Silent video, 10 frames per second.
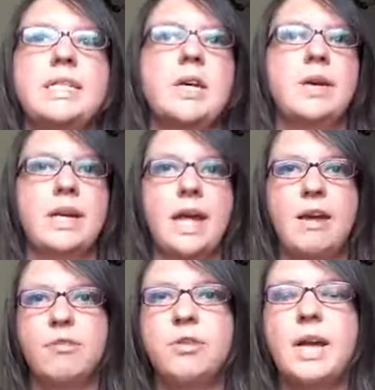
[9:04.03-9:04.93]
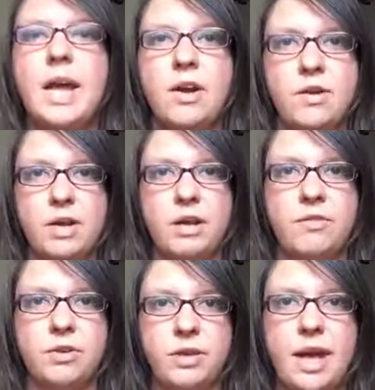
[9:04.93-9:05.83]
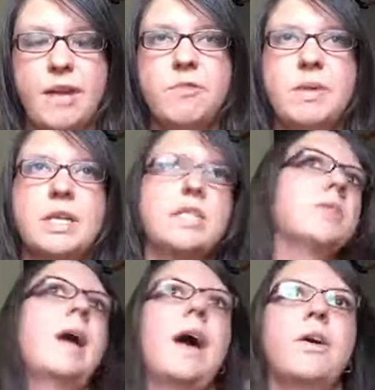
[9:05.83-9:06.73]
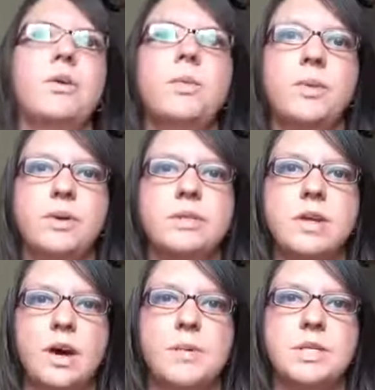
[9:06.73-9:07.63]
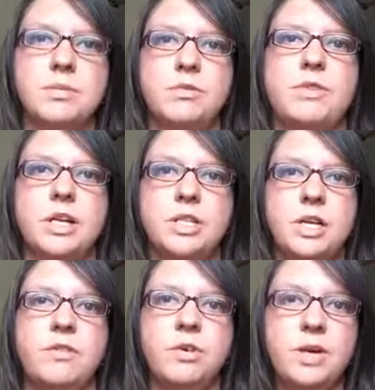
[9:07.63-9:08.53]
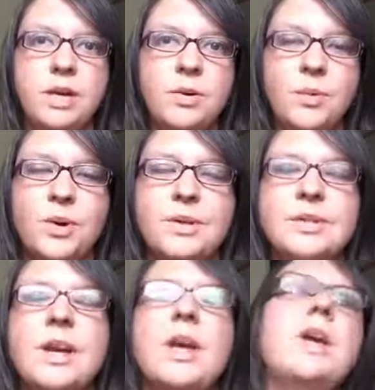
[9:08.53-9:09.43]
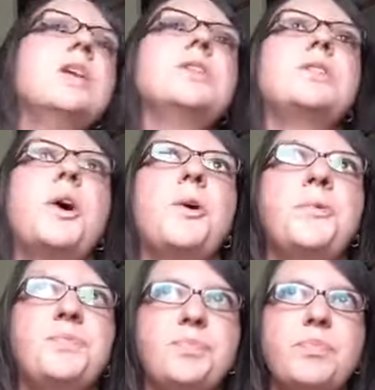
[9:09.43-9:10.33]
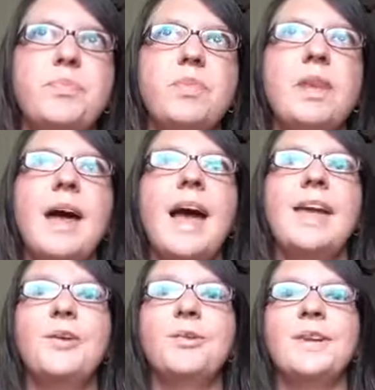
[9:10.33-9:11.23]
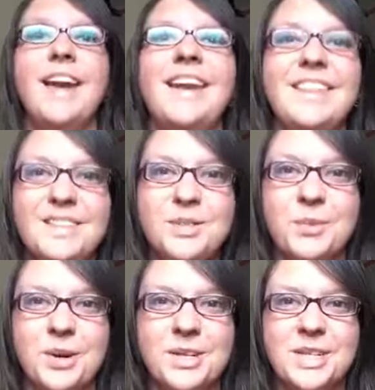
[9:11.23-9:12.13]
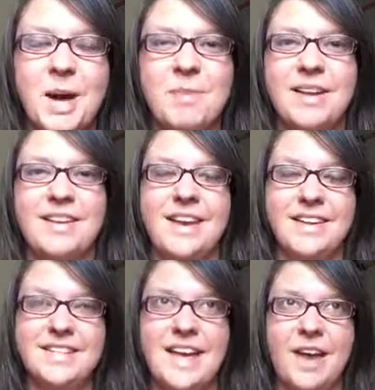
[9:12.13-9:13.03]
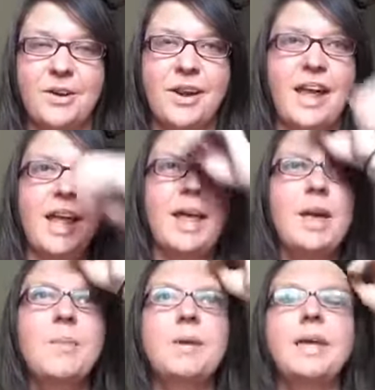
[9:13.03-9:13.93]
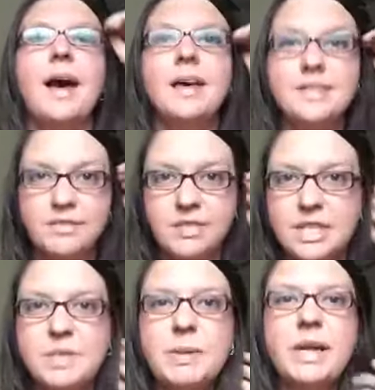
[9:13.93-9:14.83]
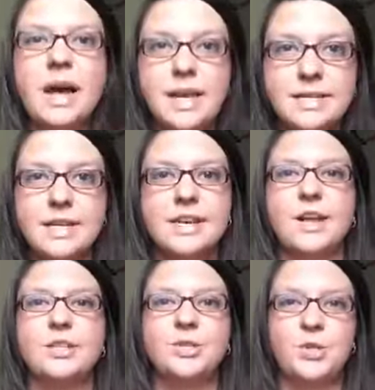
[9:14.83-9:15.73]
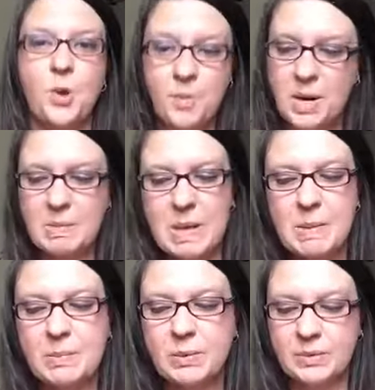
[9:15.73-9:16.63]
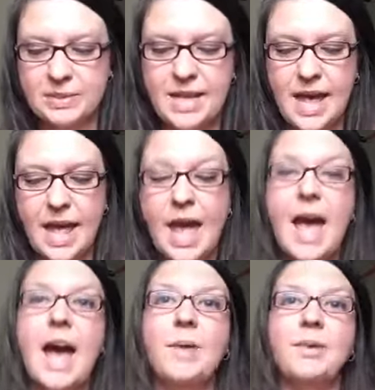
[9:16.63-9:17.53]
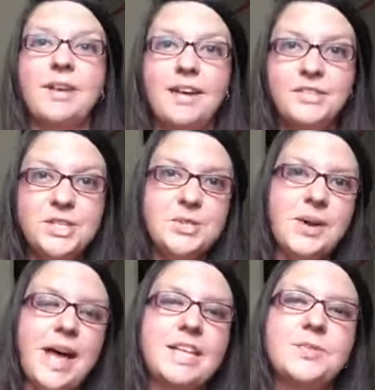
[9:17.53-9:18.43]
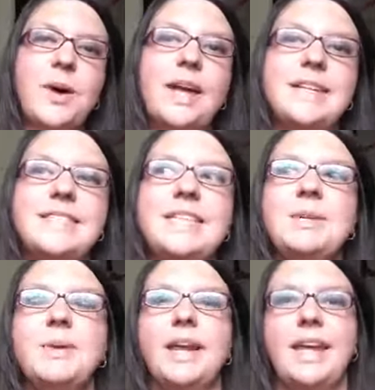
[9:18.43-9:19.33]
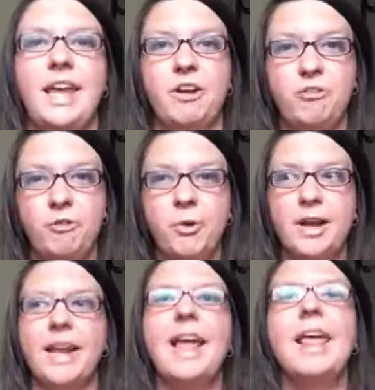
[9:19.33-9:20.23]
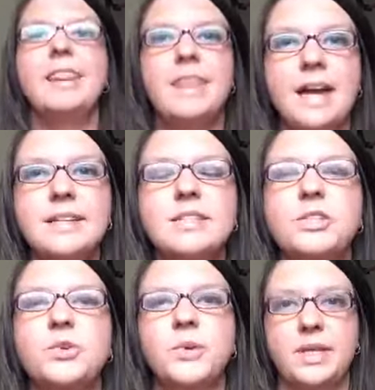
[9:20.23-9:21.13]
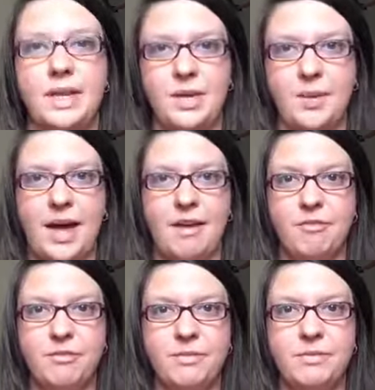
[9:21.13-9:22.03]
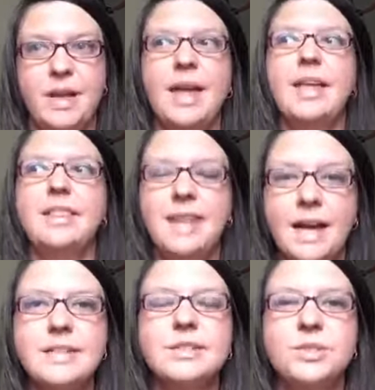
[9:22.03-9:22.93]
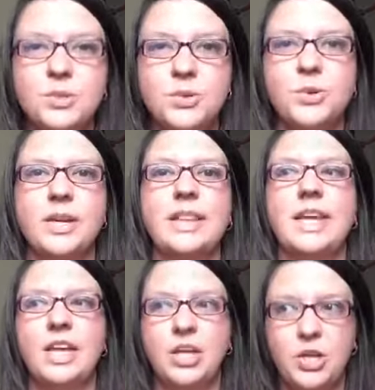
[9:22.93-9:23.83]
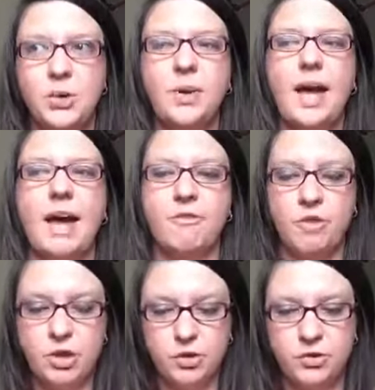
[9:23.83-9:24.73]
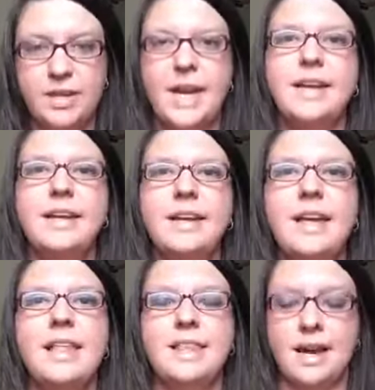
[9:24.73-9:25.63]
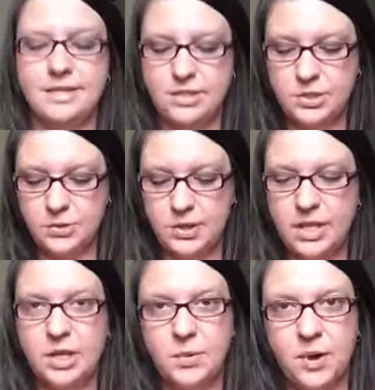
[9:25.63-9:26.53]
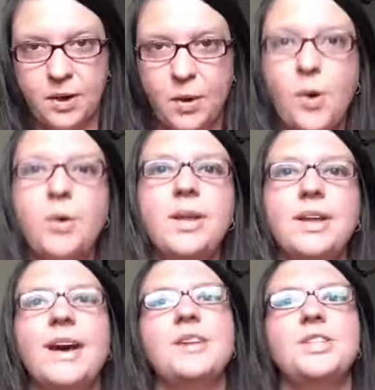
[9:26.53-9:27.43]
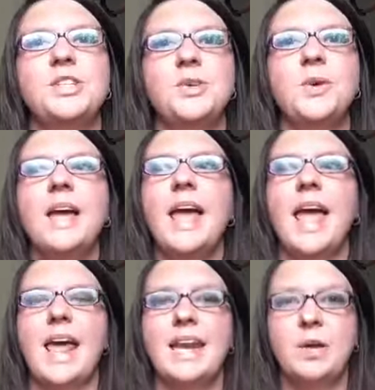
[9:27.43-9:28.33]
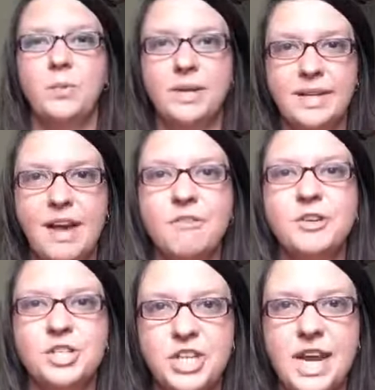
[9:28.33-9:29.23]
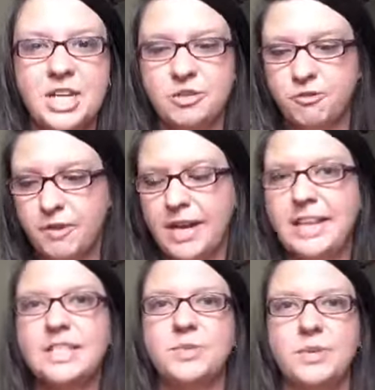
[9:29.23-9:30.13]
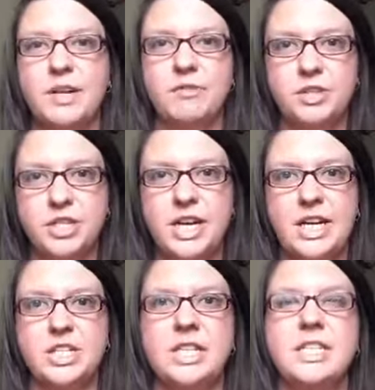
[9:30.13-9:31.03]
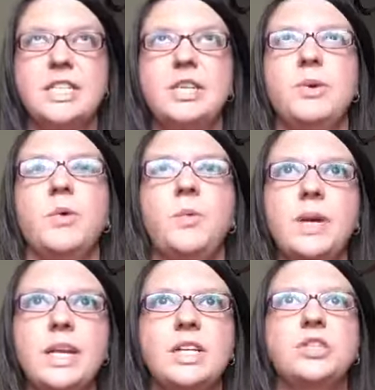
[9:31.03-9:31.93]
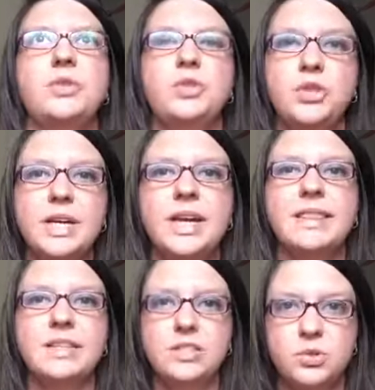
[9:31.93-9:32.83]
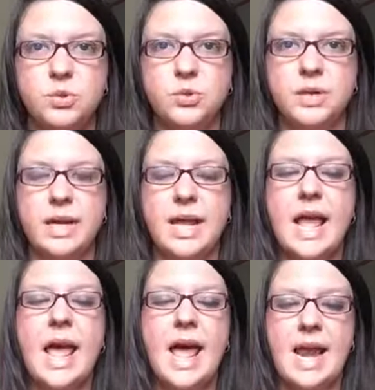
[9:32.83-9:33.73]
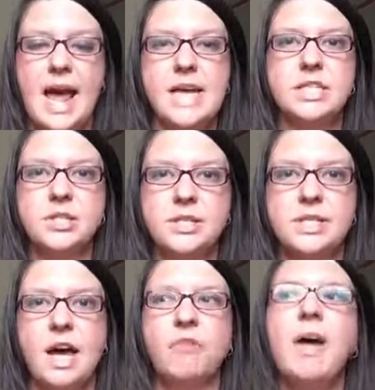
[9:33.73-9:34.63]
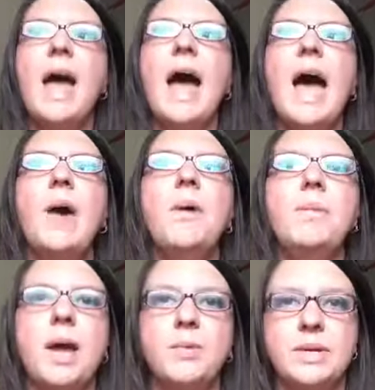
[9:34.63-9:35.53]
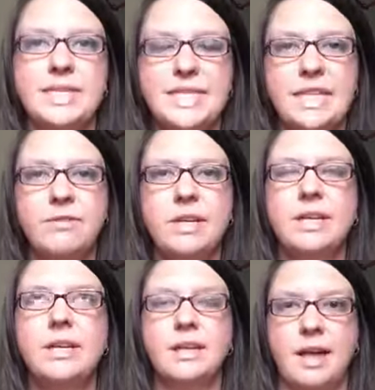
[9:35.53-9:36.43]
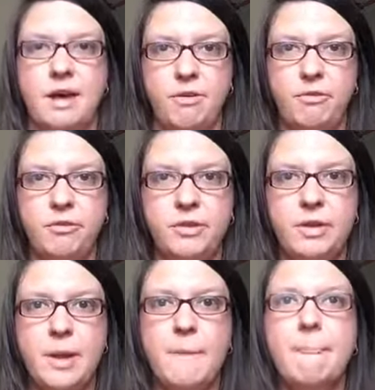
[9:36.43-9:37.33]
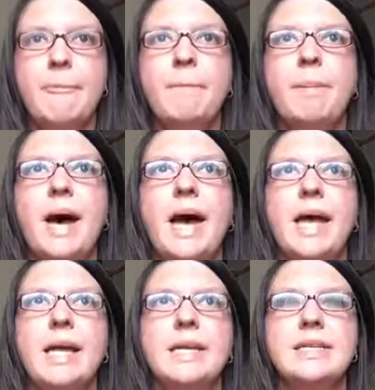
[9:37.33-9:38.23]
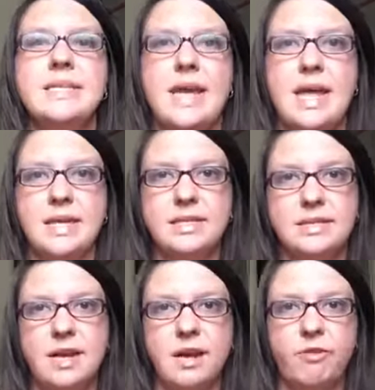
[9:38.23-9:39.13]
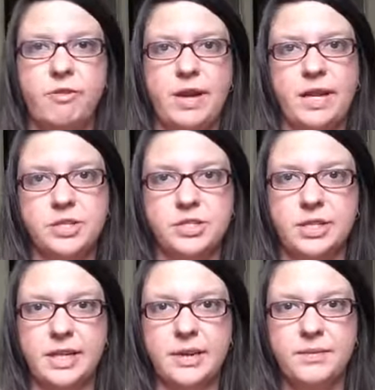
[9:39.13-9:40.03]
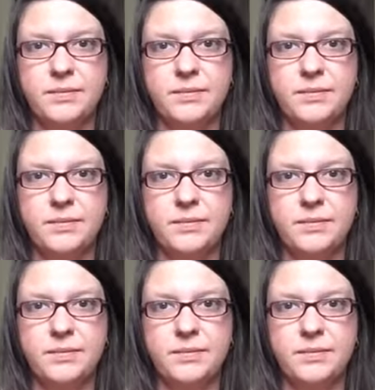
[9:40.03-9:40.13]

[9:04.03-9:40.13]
out in every area of your life, because your outer world is always a reflection of your inner world. So I created this workshop on next Saturday because of this, because I talk to so many people who say, I would love to do X, Y, and Z, but I can't afford it. That is a story that you have. That is a story that you have created. That is a story that you are holding on to, and it will never change. Your finances will never change until you are willing to look at that story and ask yourself, how am I receiving love by staying stuck financially?